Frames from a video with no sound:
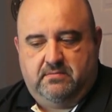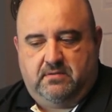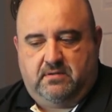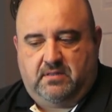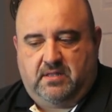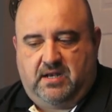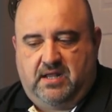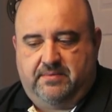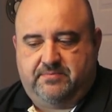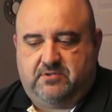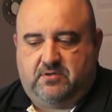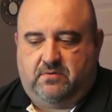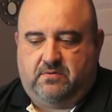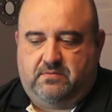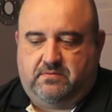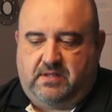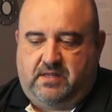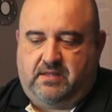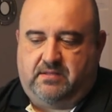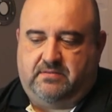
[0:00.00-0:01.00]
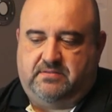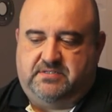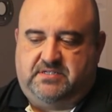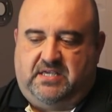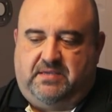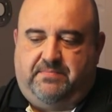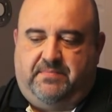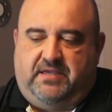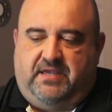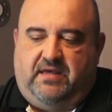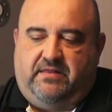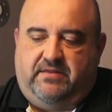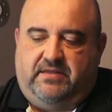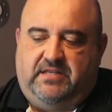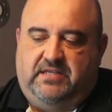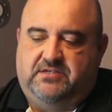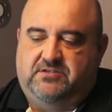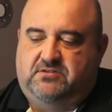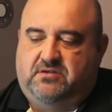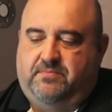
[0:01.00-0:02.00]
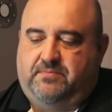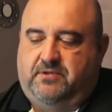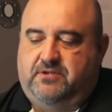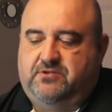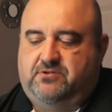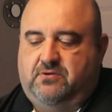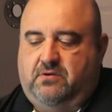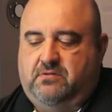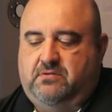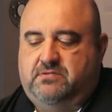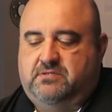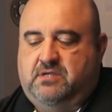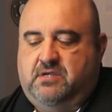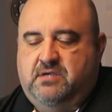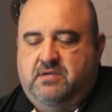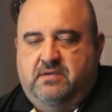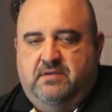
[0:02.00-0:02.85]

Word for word: Gledopto Zigbee L E D strip controllers.